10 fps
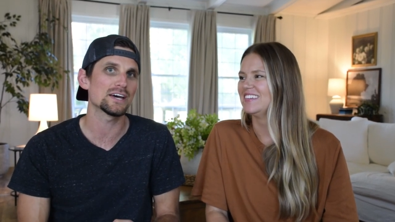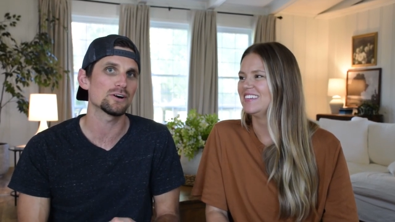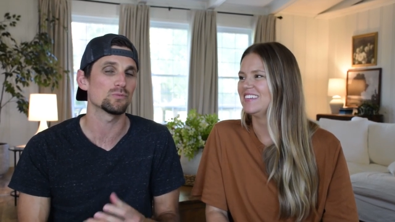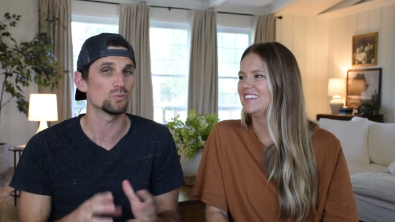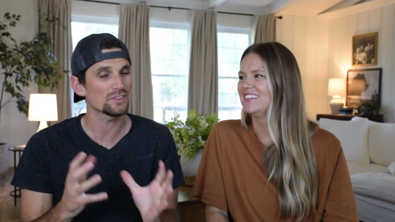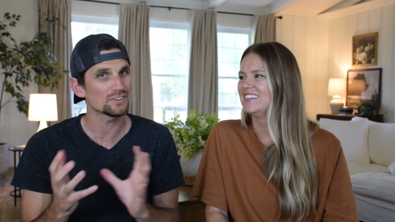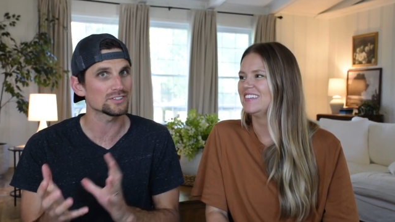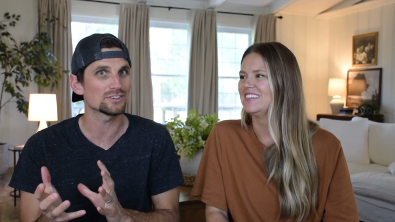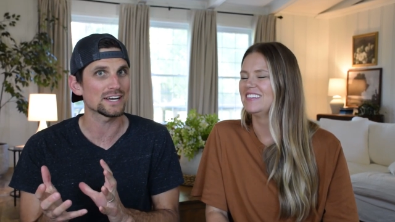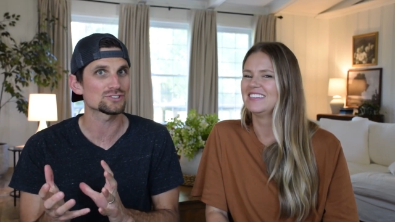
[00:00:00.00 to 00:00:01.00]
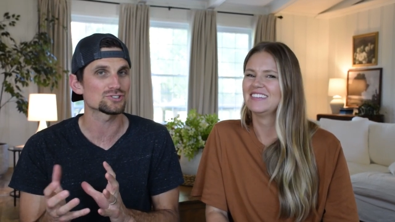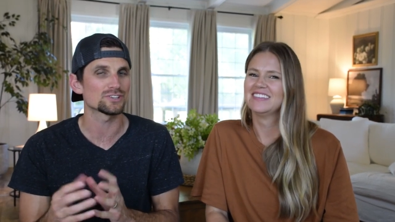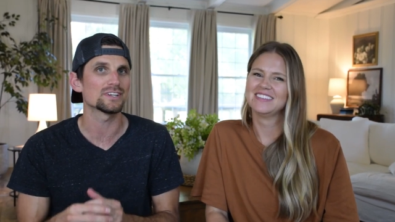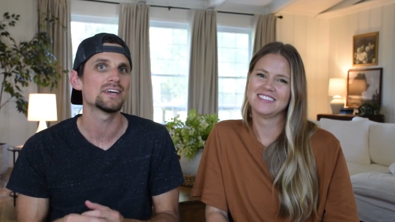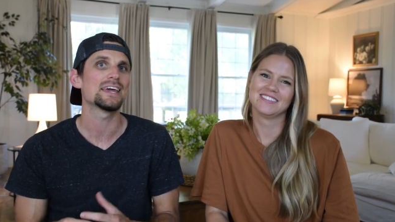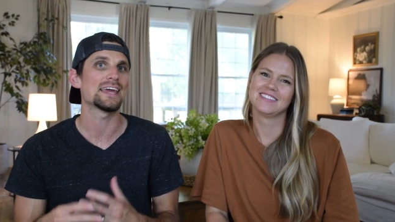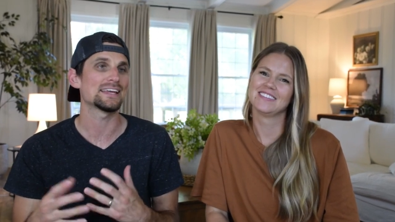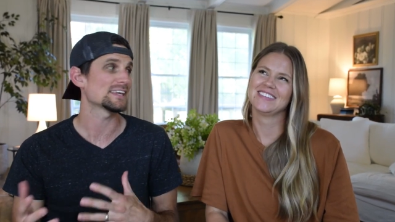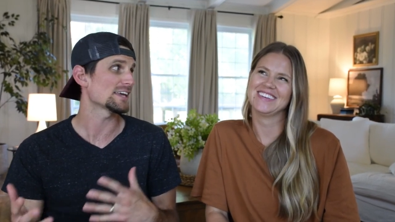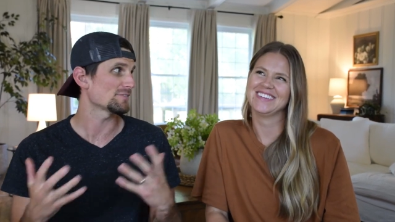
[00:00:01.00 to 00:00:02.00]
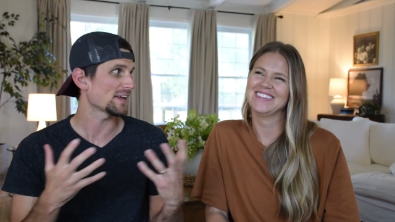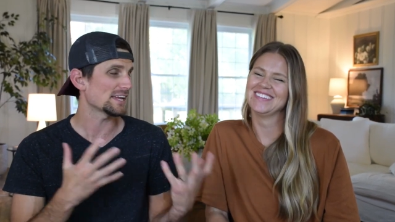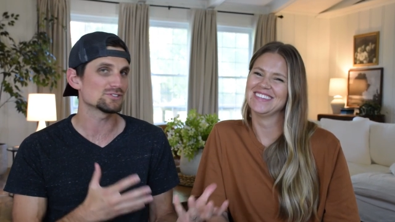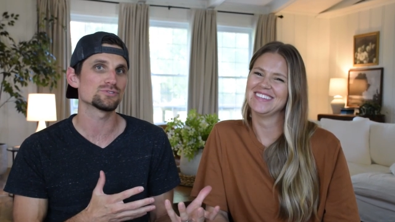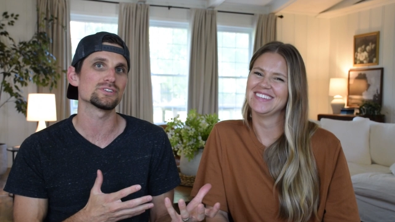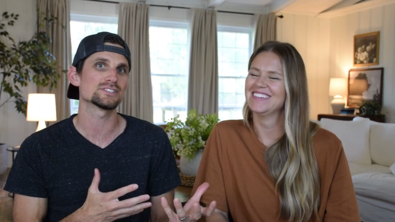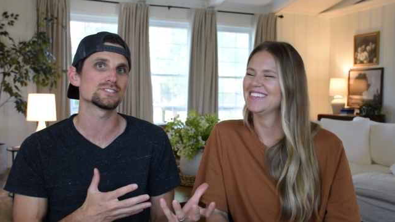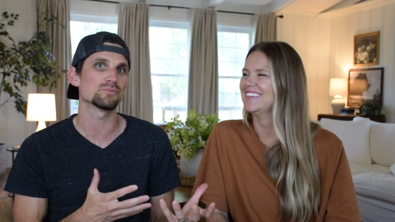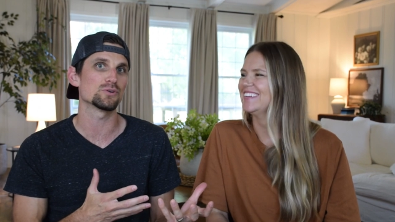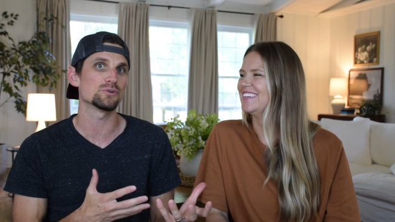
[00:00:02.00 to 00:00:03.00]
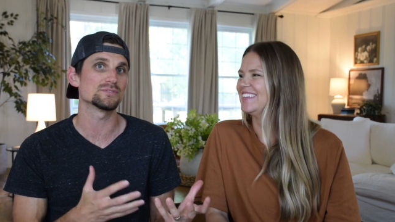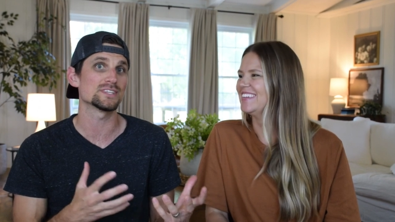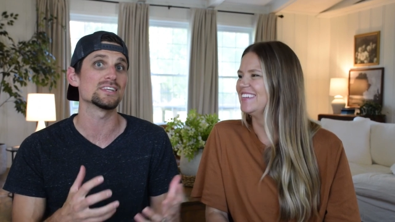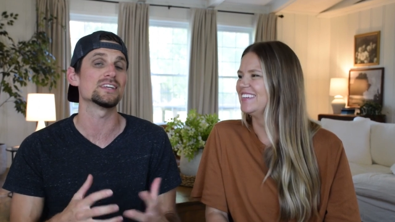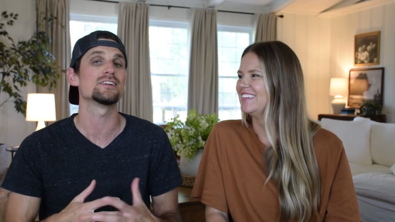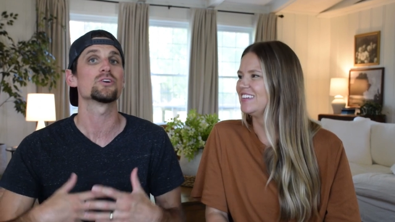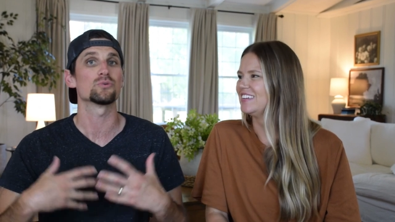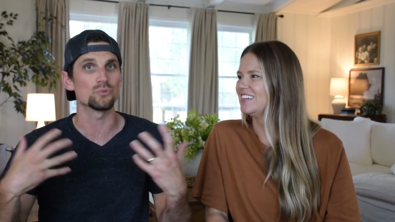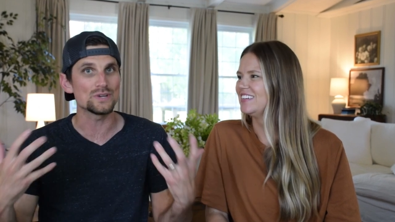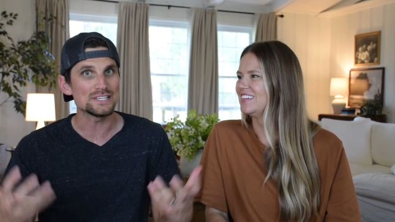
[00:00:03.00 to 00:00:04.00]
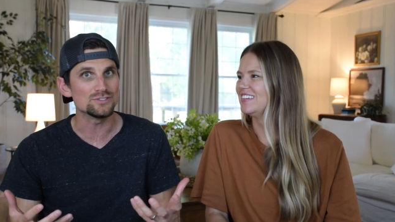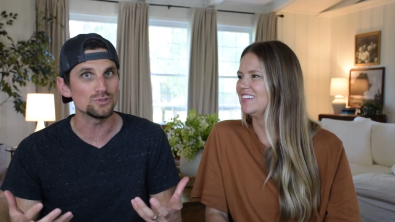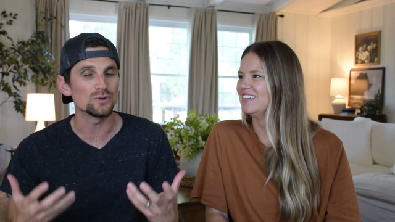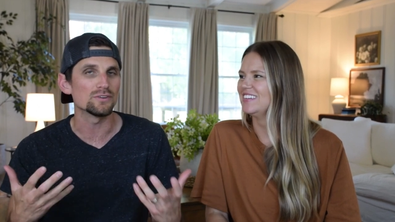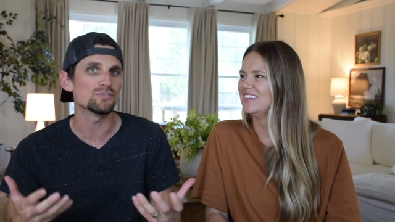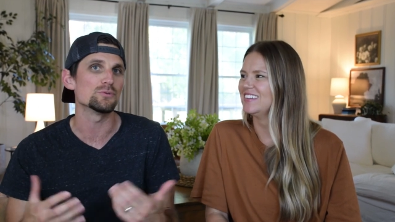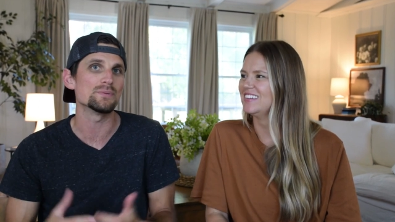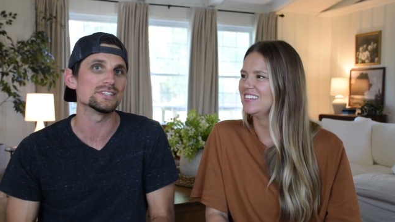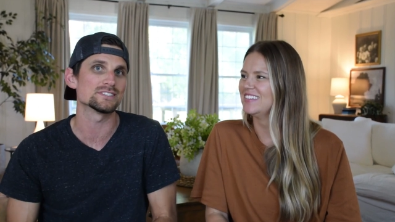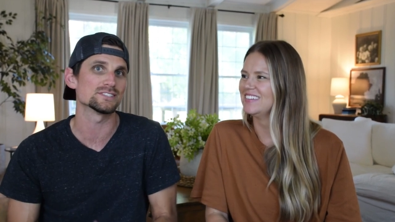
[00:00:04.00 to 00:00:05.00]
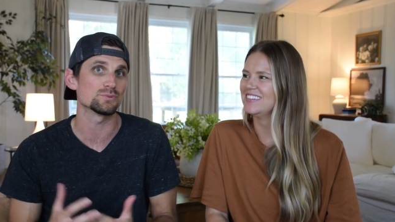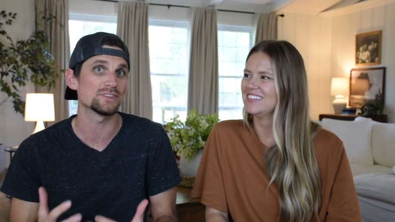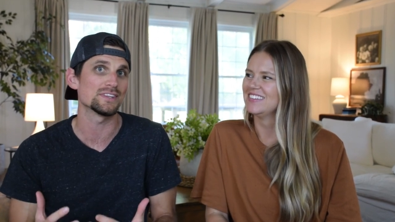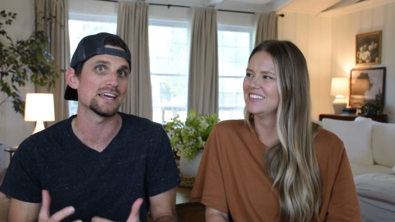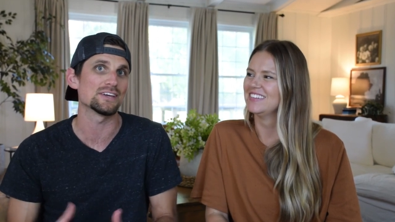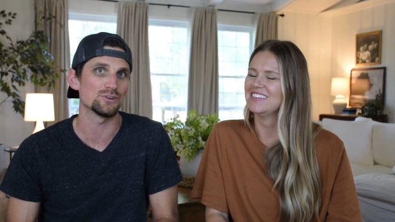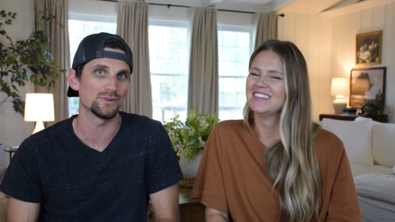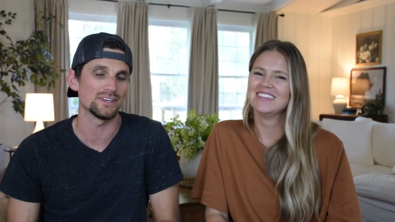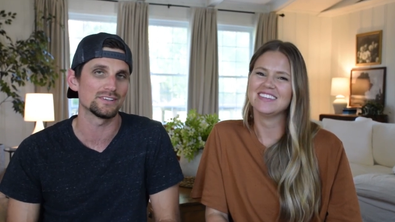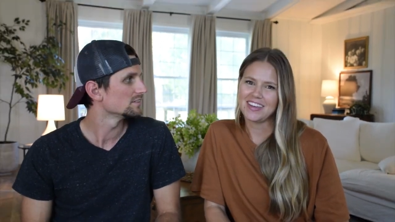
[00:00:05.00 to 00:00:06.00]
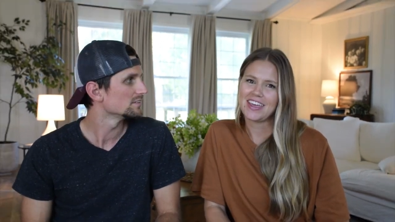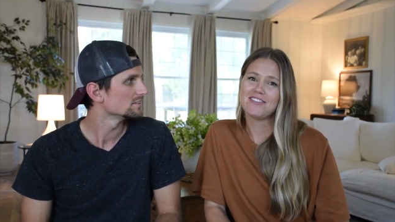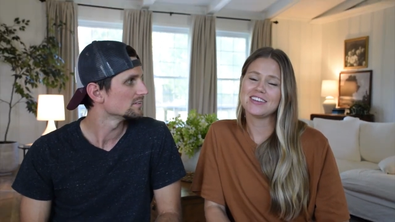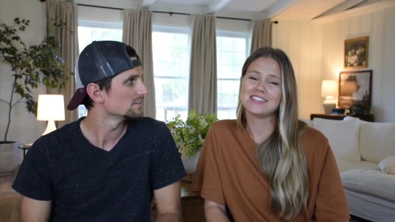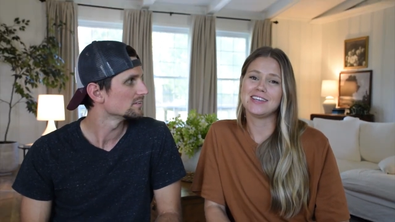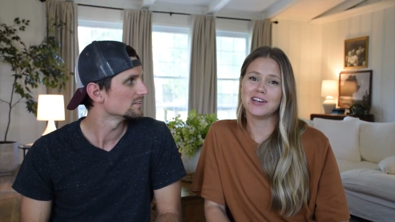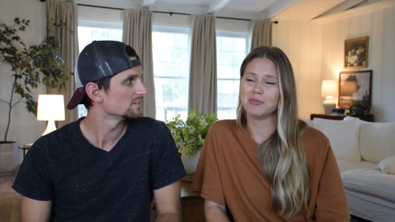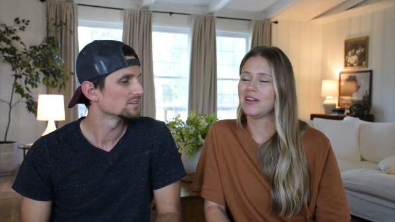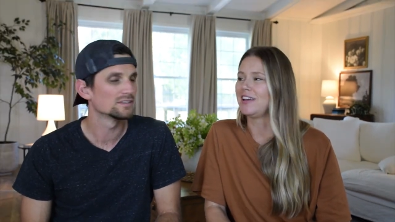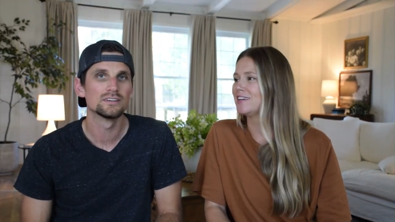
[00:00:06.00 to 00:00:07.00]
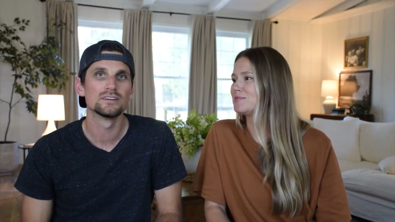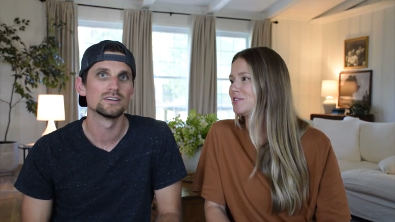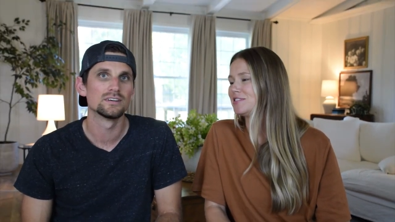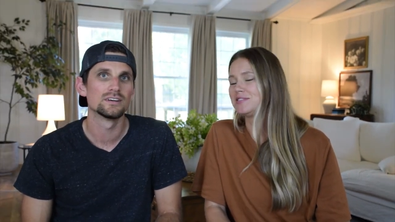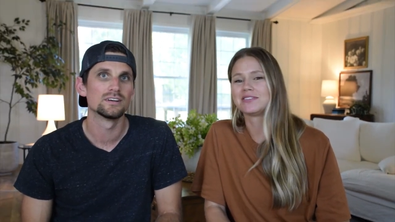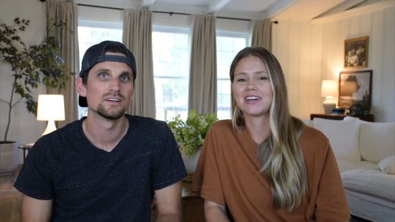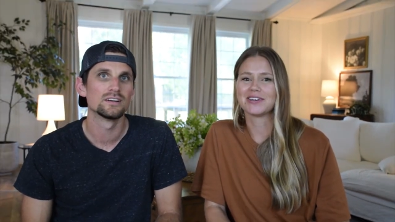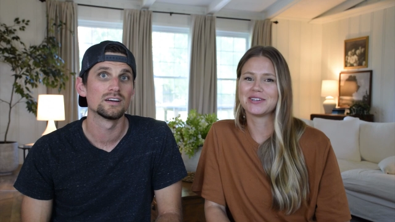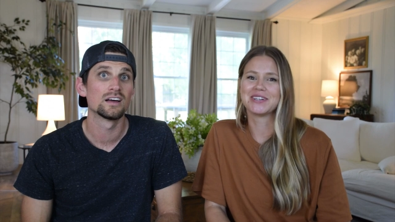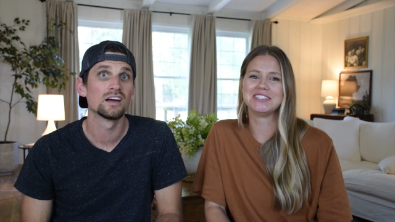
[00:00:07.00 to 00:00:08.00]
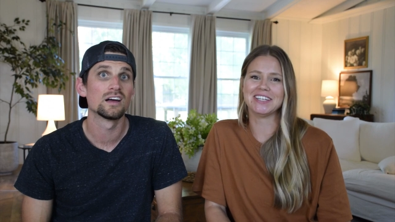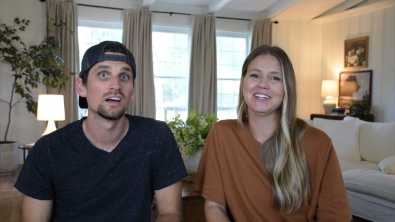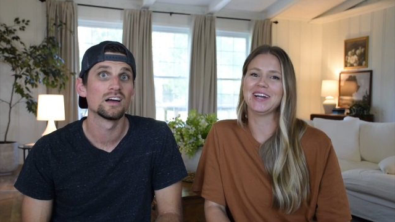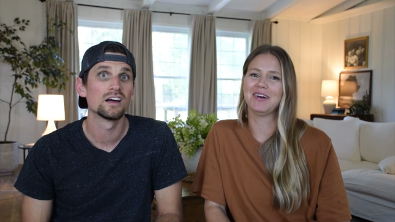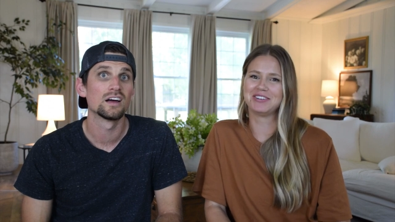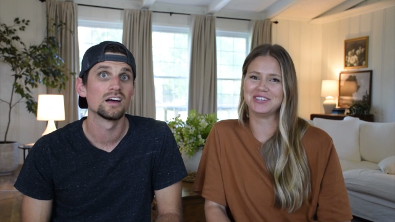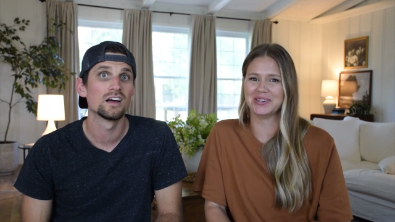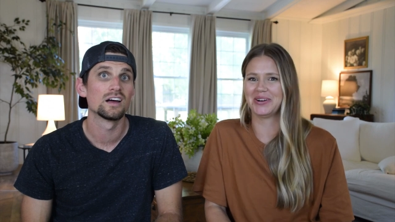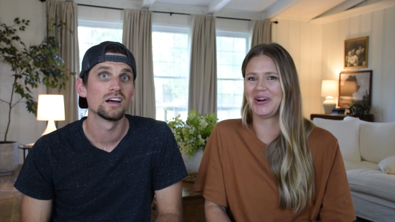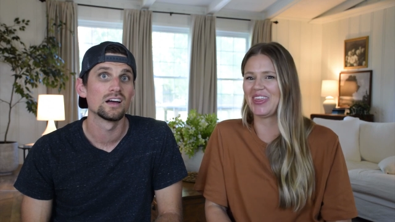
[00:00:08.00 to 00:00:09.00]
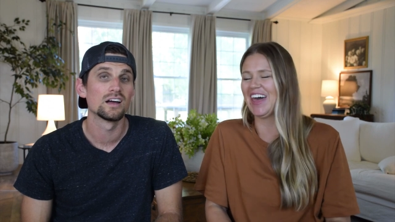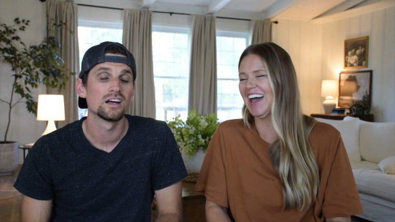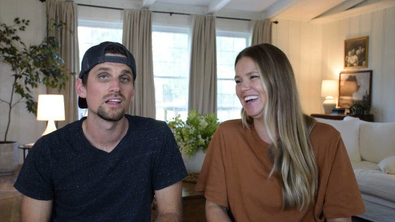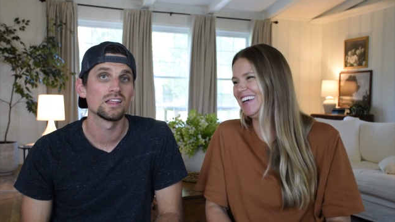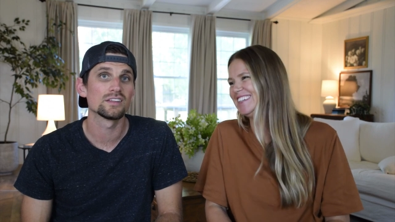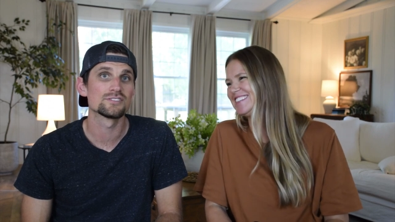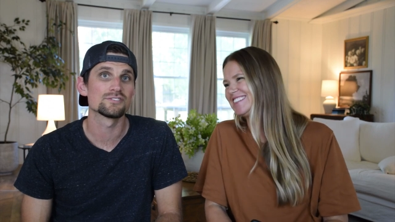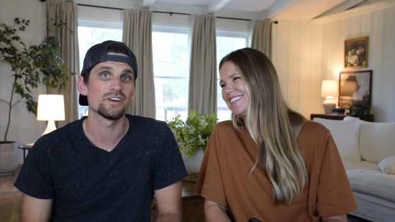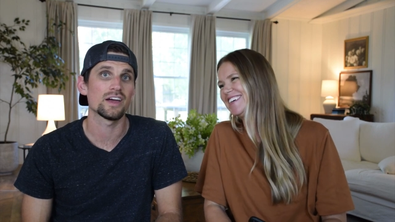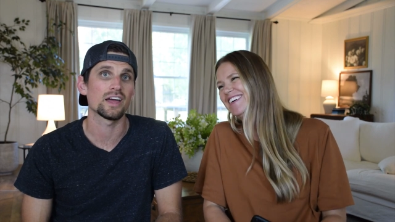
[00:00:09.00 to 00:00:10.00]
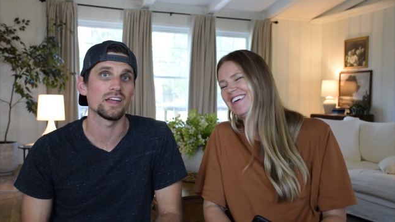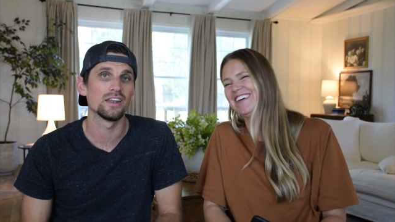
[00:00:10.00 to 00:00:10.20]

Speaker 1: help with a little extra and gave Andrea some room to then redo a few pieces within that unit.
Speaker 2: It gave us dinner money because we were too tired to cook dinner after doing all that. That's right.